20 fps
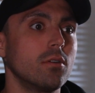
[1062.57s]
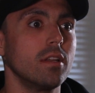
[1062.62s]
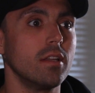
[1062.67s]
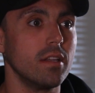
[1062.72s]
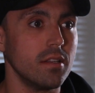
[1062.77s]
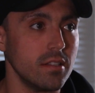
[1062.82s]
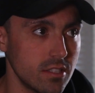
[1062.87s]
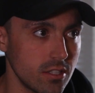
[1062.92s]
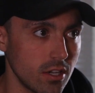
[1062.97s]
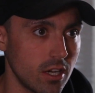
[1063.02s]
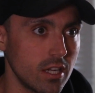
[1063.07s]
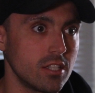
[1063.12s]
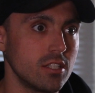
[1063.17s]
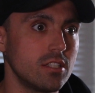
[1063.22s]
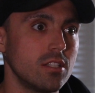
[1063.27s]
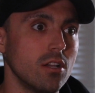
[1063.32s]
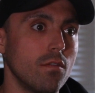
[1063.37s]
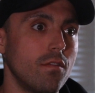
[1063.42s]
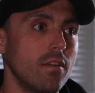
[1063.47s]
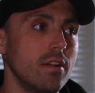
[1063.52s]
looking
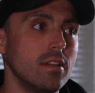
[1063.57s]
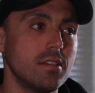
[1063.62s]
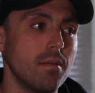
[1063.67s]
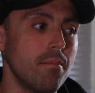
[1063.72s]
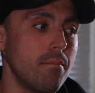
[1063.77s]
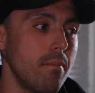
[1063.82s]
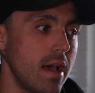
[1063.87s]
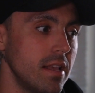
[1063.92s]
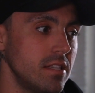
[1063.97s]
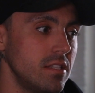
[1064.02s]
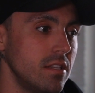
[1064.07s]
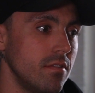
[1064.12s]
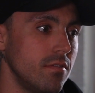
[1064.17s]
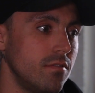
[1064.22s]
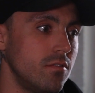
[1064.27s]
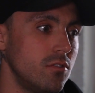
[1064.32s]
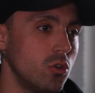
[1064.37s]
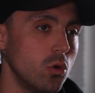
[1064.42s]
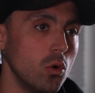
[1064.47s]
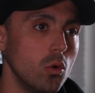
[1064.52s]
inside yourself, and it's a
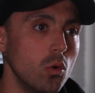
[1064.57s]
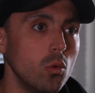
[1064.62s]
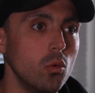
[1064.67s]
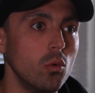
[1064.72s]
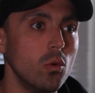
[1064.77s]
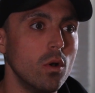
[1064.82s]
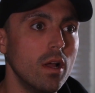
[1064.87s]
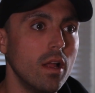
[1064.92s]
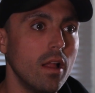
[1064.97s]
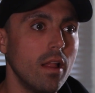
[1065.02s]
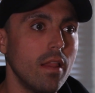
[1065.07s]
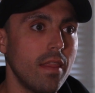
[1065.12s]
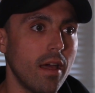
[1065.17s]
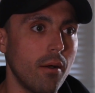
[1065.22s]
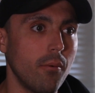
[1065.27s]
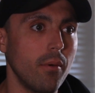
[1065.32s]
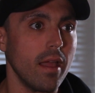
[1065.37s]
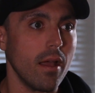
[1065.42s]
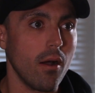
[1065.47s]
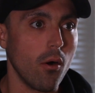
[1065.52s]
massive tool
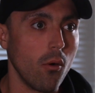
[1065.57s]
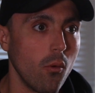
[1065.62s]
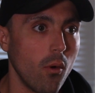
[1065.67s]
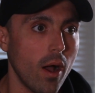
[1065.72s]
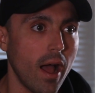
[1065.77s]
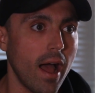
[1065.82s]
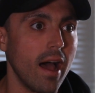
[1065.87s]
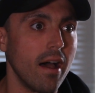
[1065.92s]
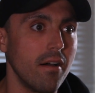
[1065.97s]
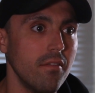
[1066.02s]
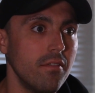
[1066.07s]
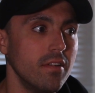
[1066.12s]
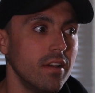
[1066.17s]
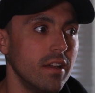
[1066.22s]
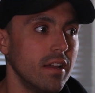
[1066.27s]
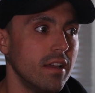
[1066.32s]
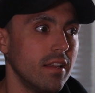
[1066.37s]
that we all have.